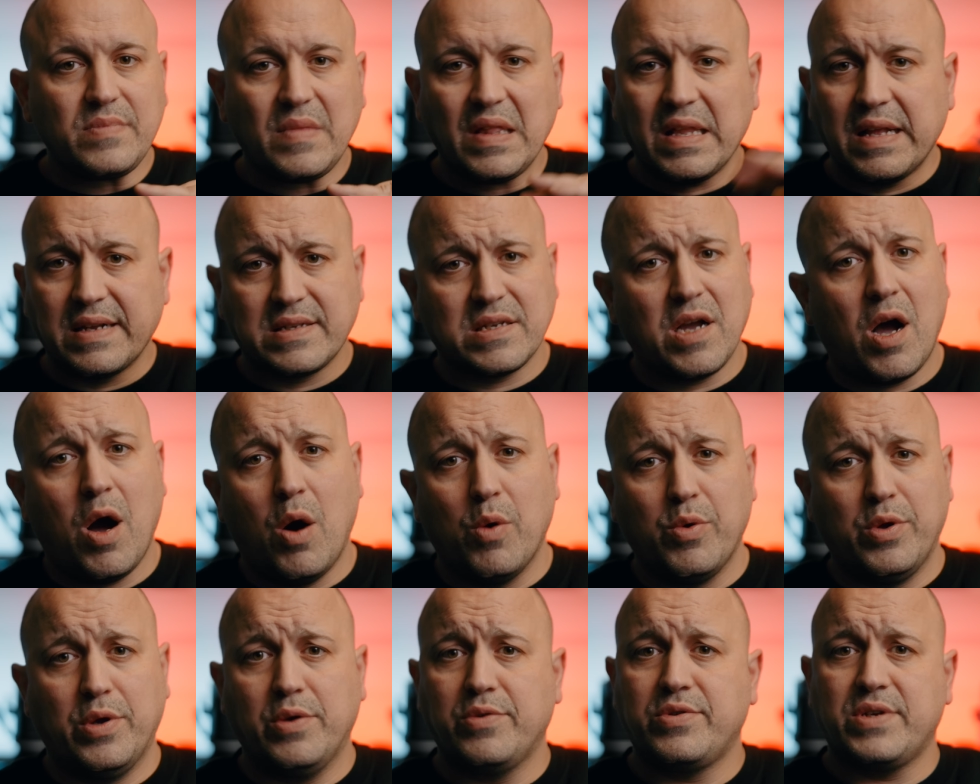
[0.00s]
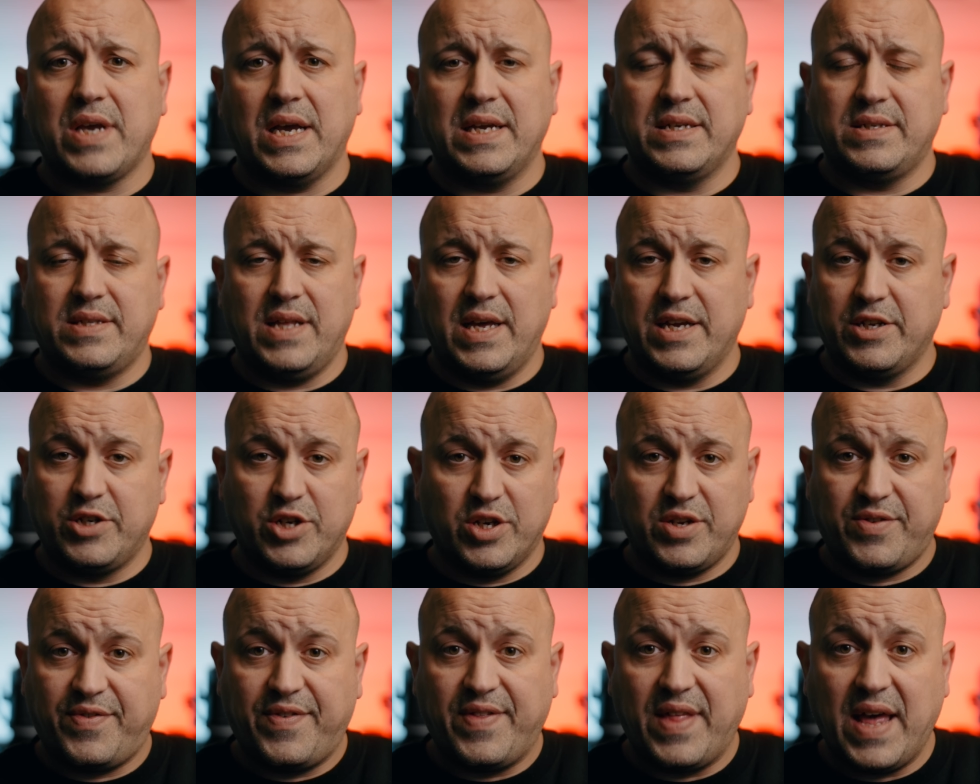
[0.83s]
There's a whole use case there
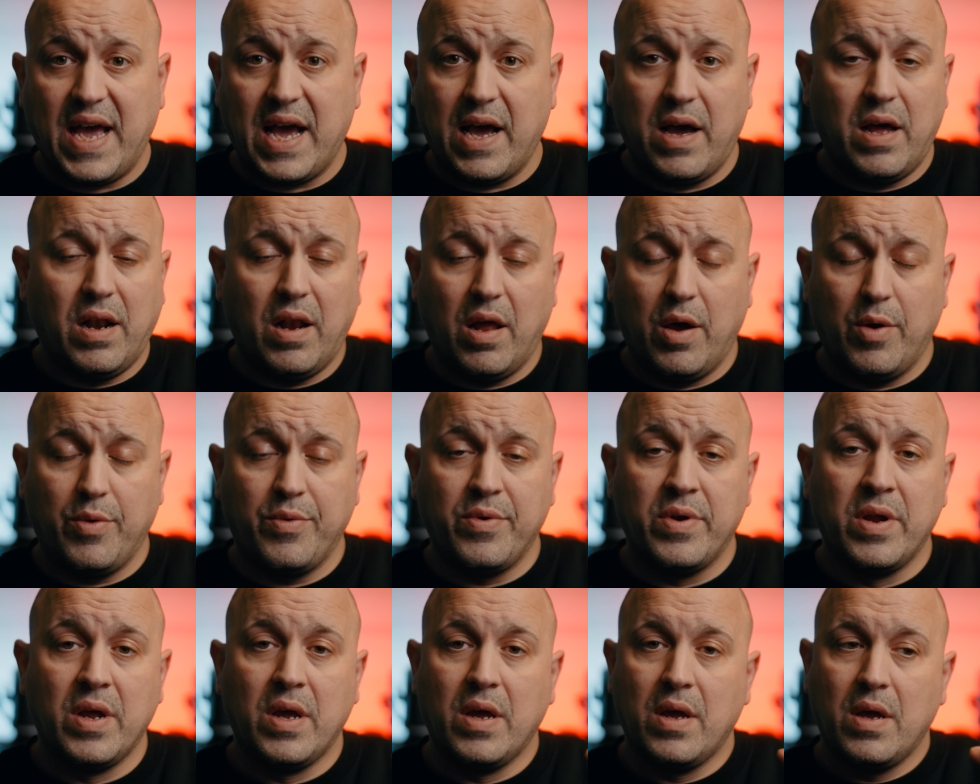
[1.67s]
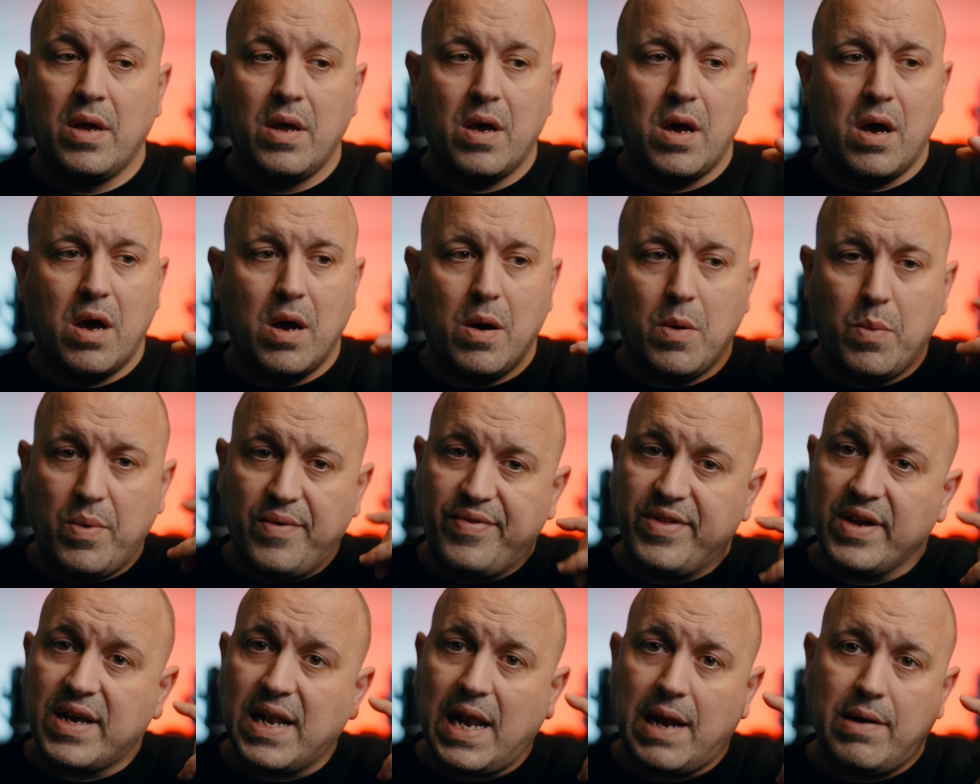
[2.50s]
just for that alone,
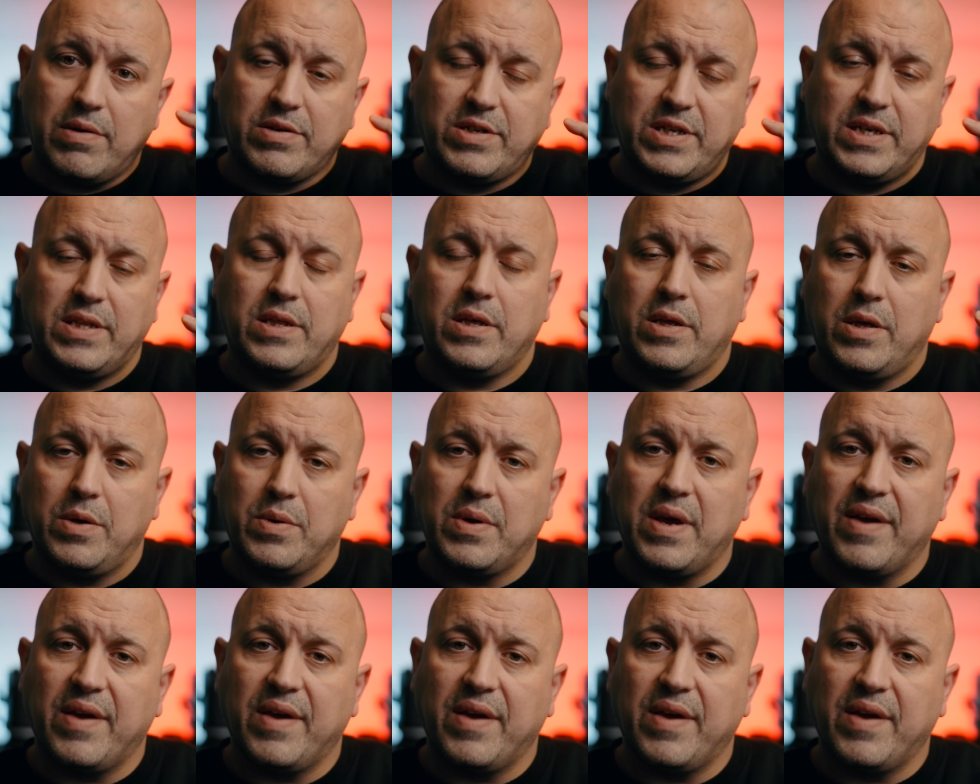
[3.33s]
with the clarity that you